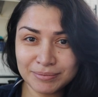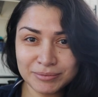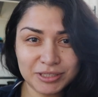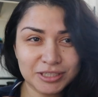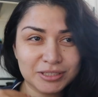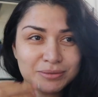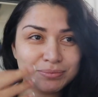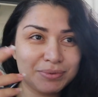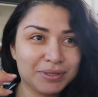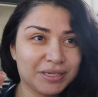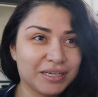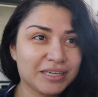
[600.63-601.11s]

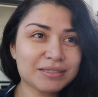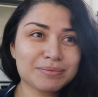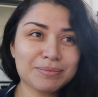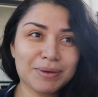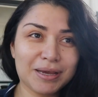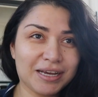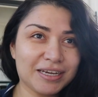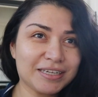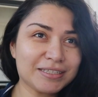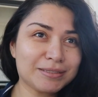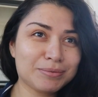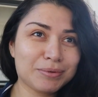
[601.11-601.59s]
just because
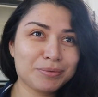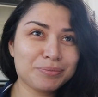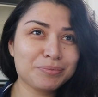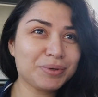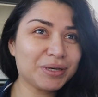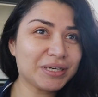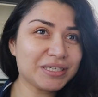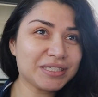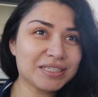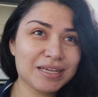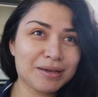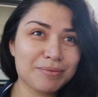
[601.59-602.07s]
my husband
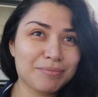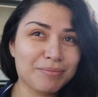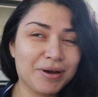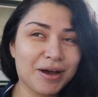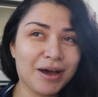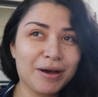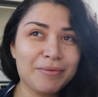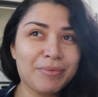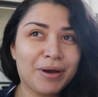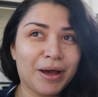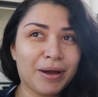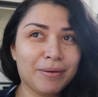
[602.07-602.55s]
picks him
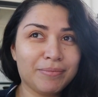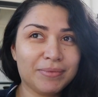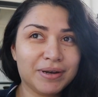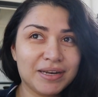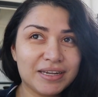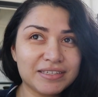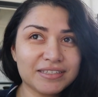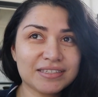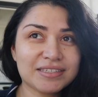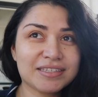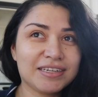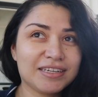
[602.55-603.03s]
up. I'm
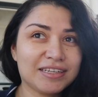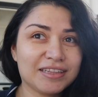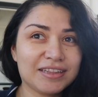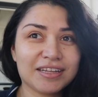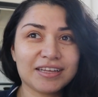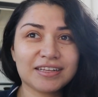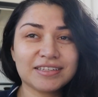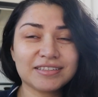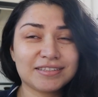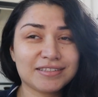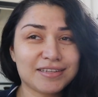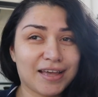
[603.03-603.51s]
listening the
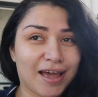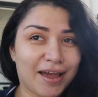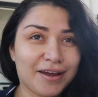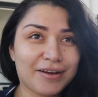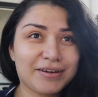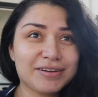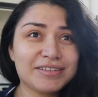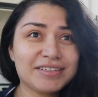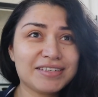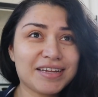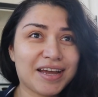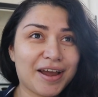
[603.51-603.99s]

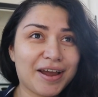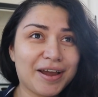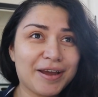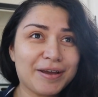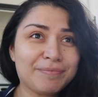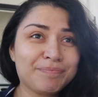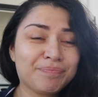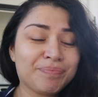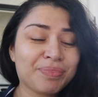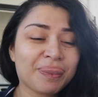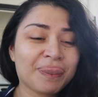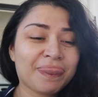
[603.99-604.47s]
entire
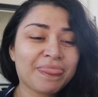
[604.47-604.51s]
time.